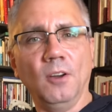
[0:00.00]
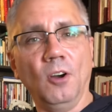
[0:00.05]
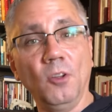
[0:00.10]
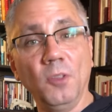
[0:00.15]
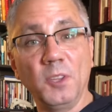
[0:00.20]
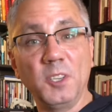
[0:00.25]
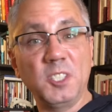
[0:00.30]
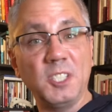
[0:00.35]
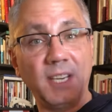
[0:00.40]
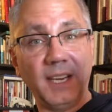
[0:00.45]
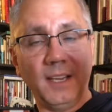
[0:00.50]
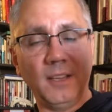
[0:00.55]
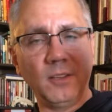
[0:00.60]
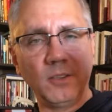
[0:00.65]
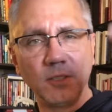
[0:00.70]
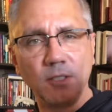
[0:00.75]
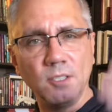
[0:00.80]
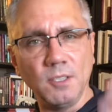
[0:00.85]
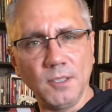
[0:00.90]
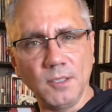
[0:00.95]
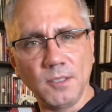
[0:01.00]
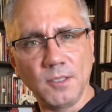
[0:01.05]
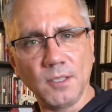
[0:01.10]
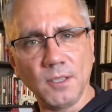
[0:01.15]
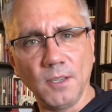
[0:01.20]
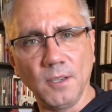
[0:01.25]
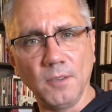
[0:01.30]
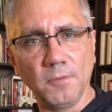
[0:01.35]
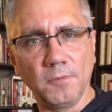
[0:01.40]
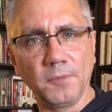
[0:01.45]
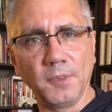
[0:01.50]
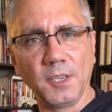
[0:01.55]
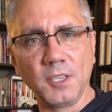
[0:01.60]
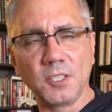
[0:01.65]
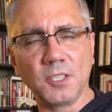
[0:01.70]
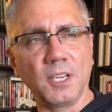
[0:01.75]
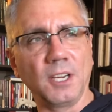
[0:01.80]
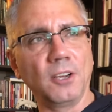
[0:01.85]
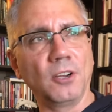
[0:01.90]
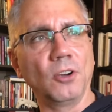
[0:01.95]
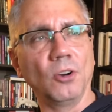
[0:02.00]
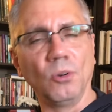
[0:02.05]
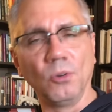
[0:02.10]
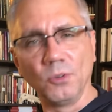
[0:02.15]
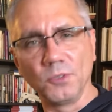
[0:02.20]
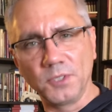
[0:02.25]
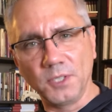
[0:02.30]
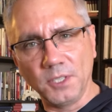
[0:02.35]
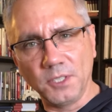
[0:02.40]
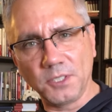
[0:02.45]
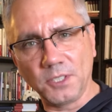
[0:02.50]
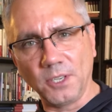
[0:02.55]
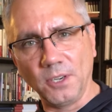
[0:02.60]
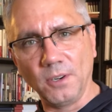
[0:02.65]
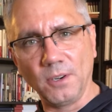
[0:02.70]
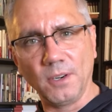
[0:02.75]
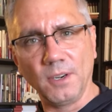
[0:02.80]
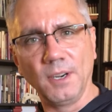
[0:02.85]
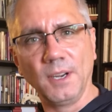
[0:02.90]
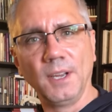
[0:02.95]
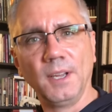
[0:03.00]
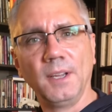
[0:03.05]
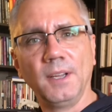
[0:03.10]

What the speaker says: all the challenges of finishing goals this year